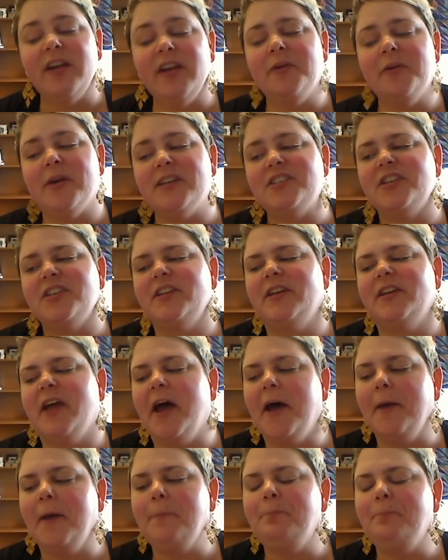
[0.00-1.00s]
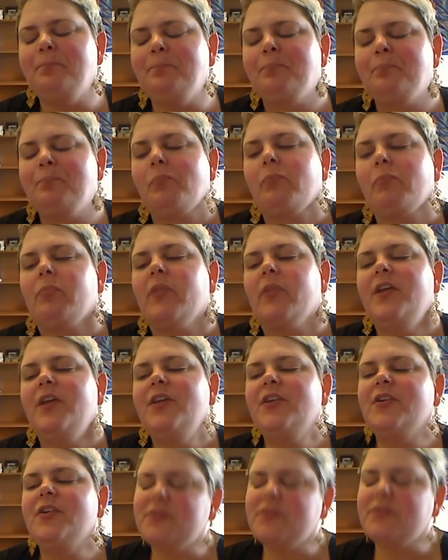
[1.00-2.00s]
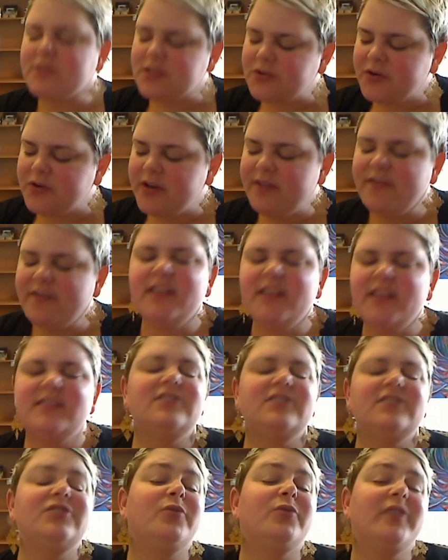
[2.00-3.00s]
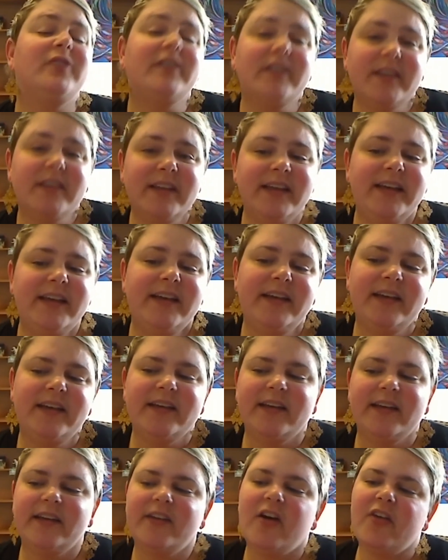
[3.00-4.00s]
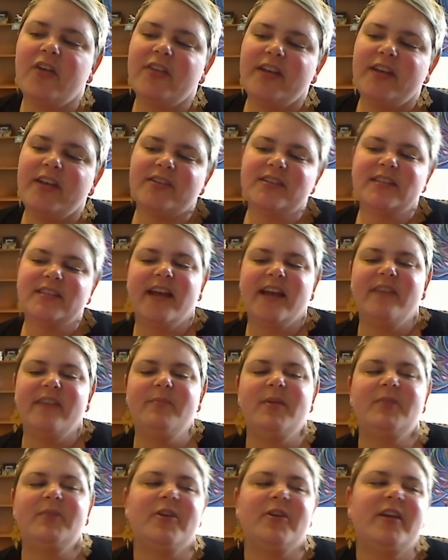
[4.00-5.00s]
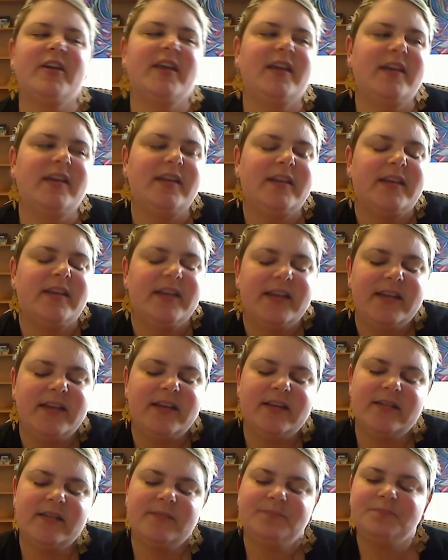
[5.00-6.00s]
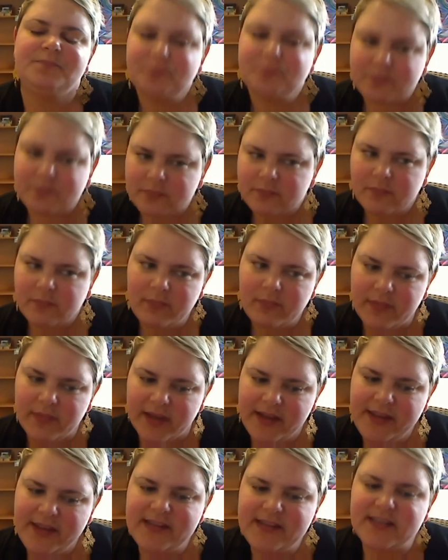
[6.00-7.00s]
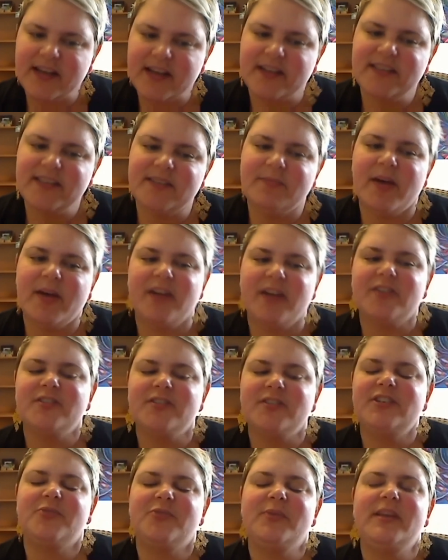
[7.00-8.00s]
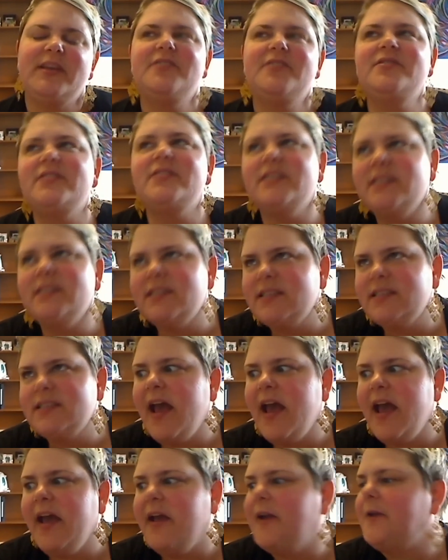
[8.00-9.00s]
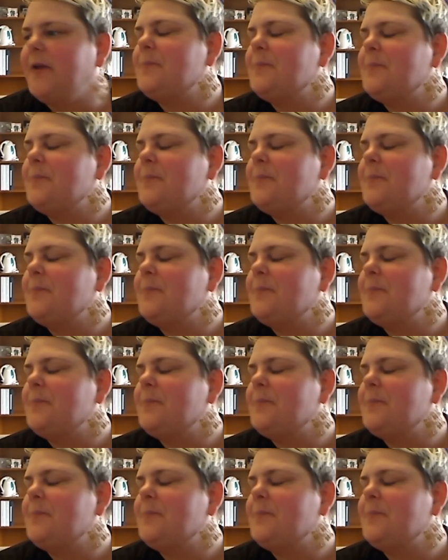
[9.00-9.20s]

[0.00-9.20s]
question. You know, sort of historically, in all the years that I've been working in these kinds of models, you know, we used to say